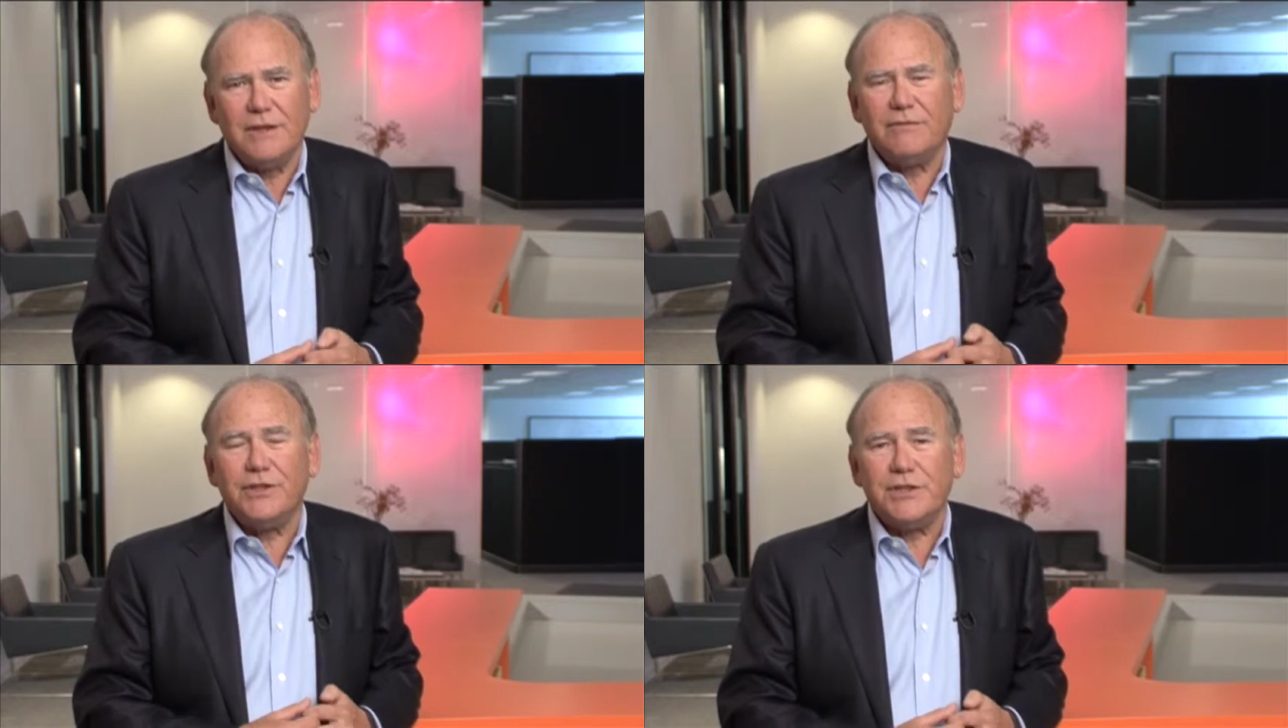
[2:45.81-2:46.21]

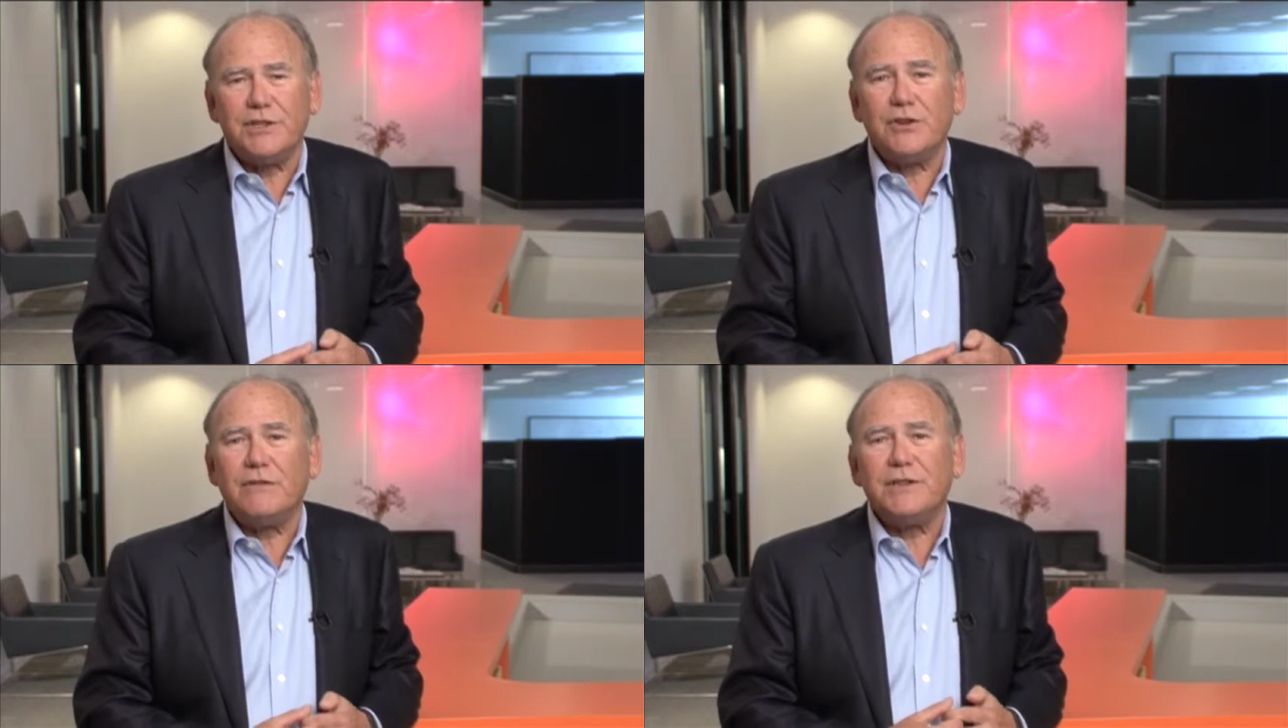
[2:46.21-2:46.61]
for the
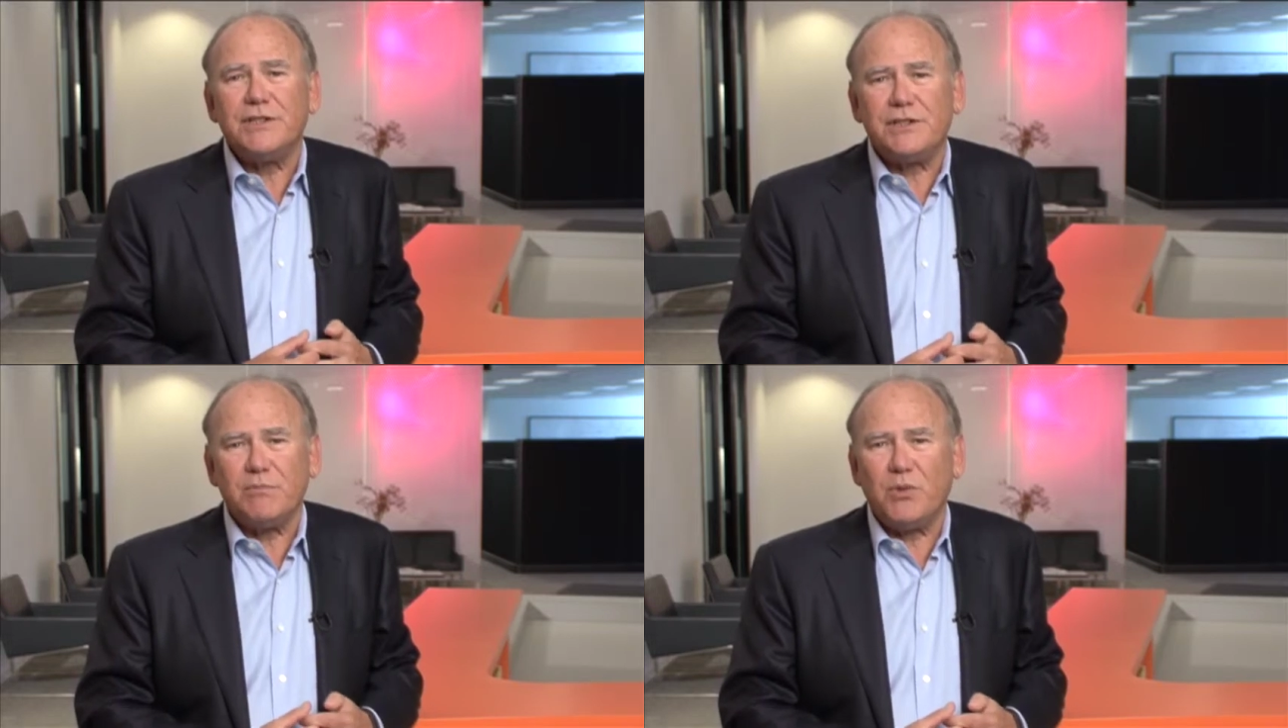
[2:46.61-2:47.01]

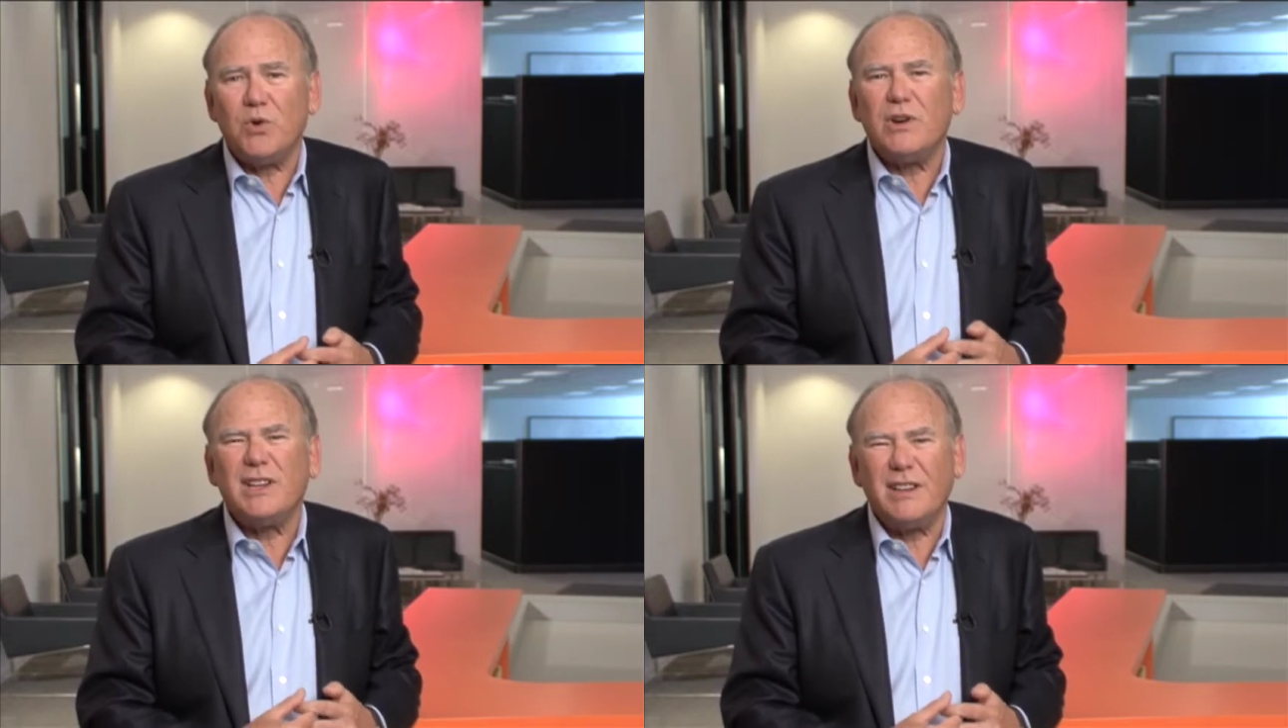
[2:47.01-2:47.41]
service,
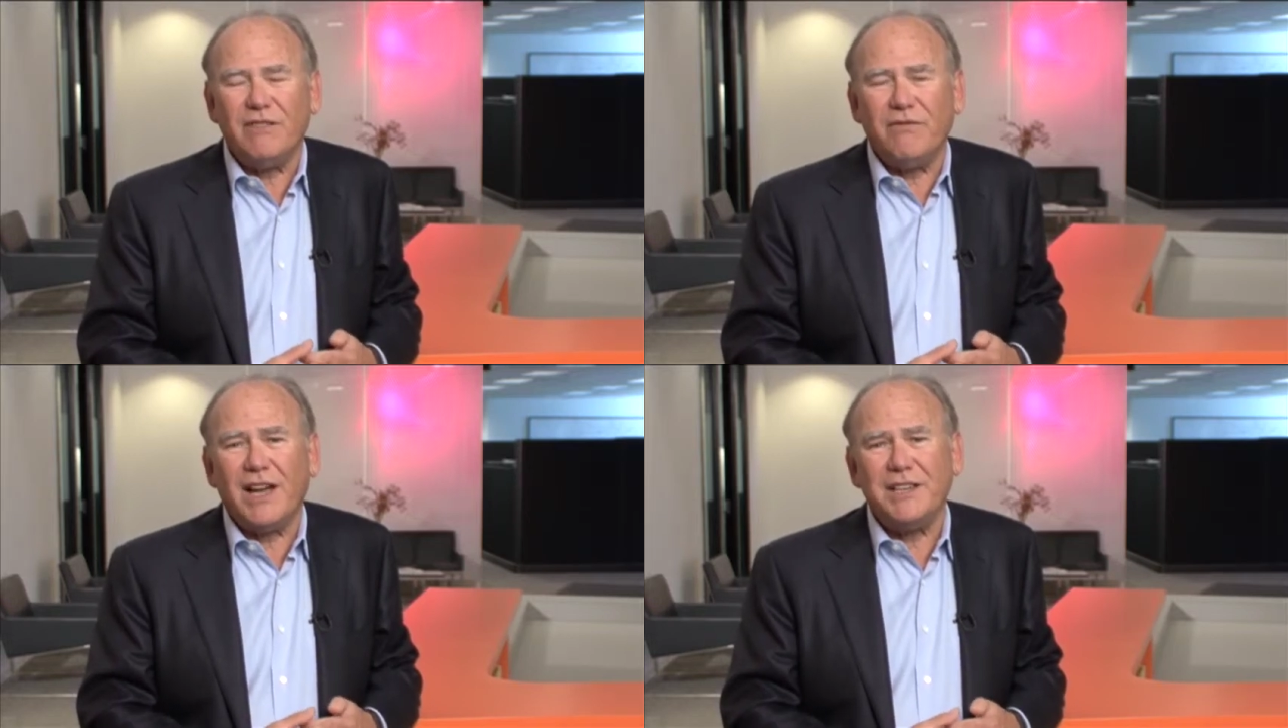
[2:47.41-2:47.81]
support,
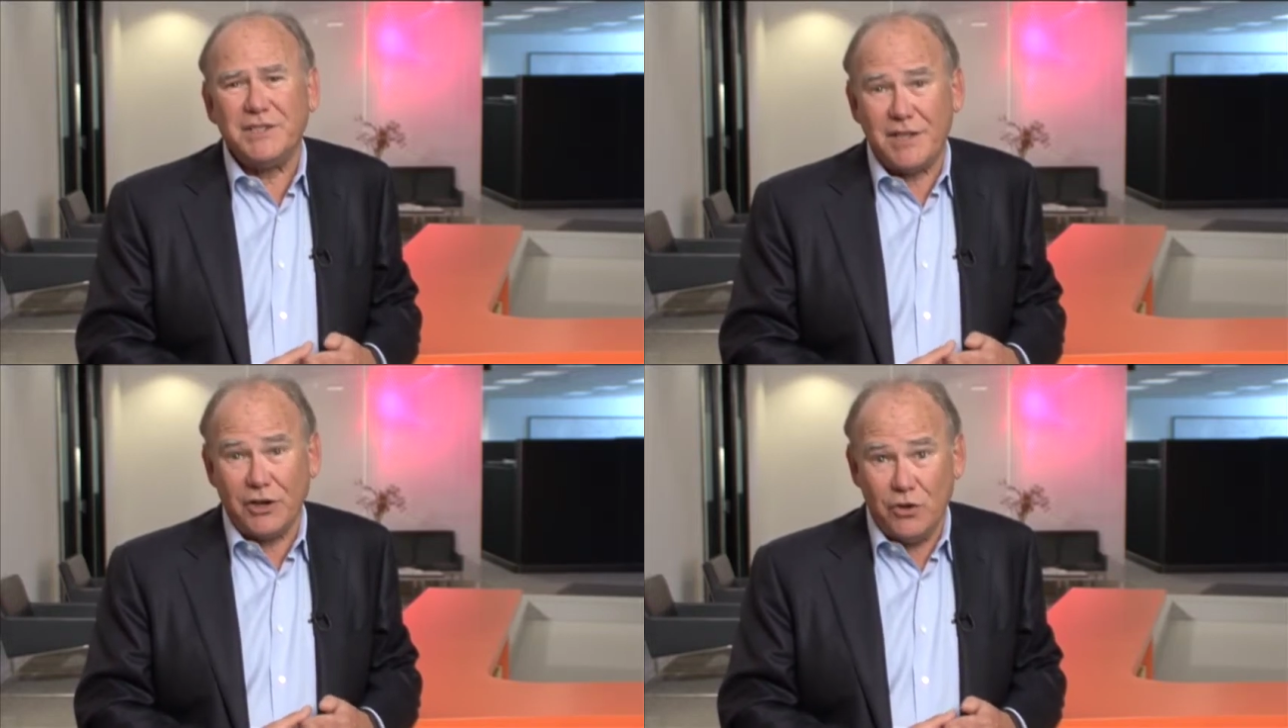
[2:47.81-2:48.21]

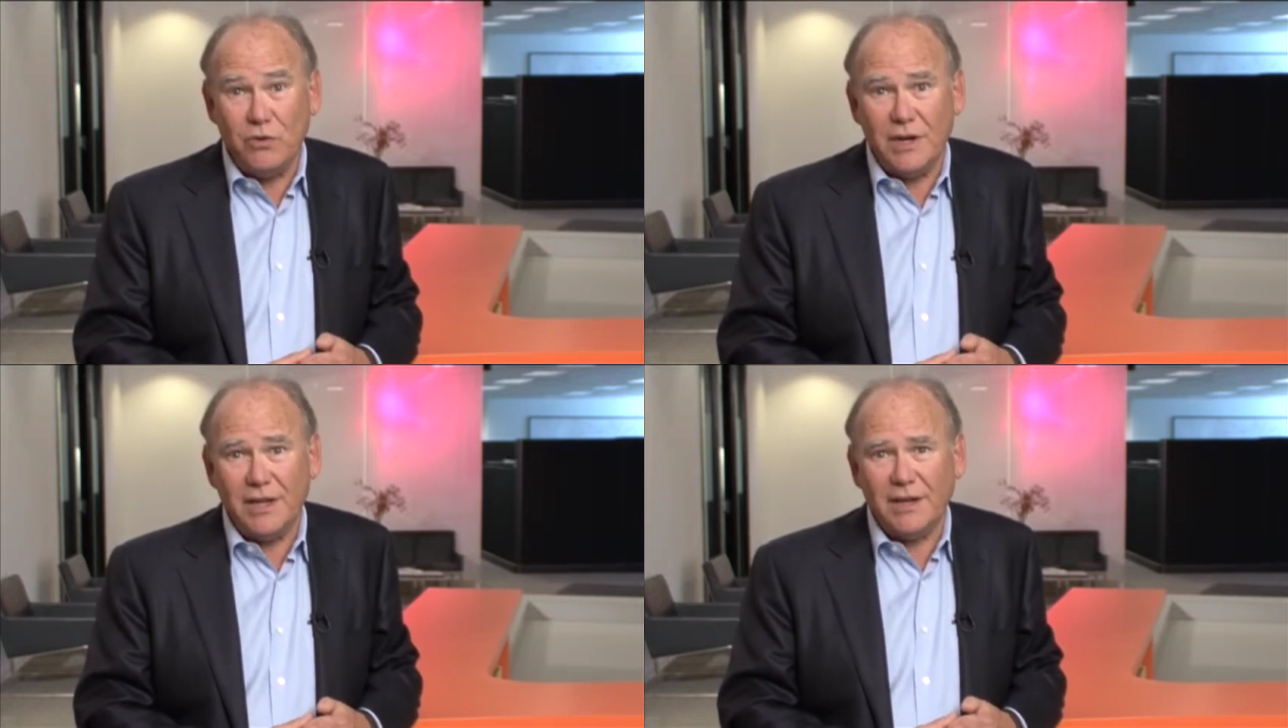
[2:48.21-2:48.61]
advice that
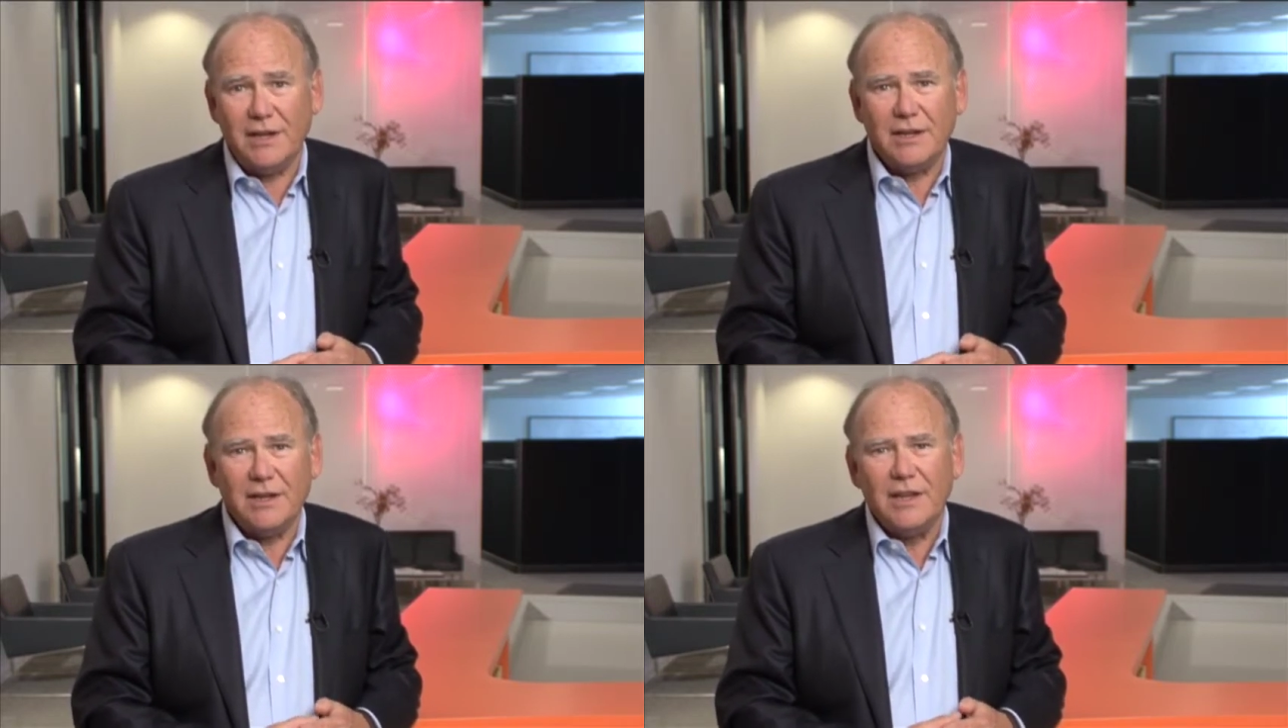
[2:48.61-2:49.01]
you need